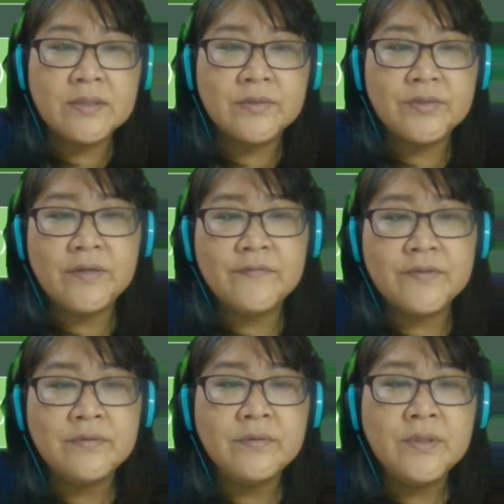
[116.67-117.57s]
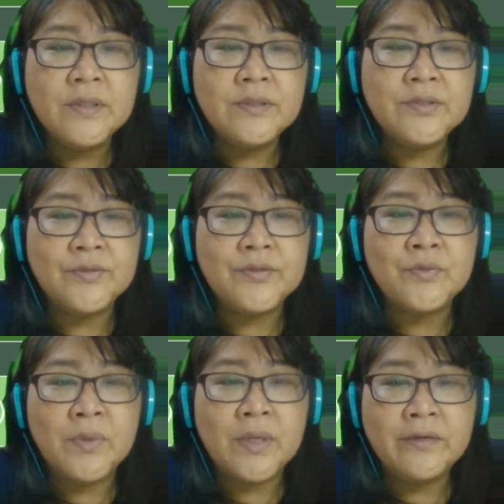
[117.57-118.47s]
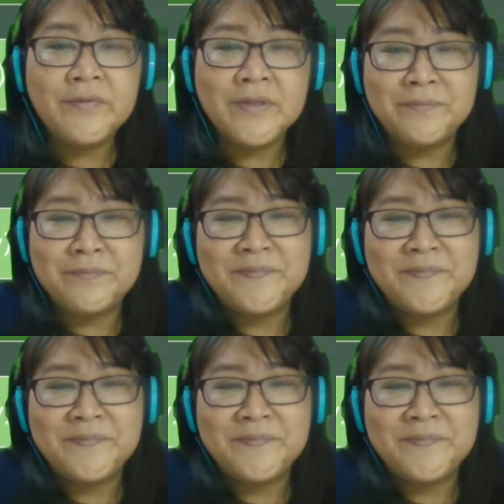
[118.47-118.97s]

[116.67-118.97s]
so you have to choose one of them.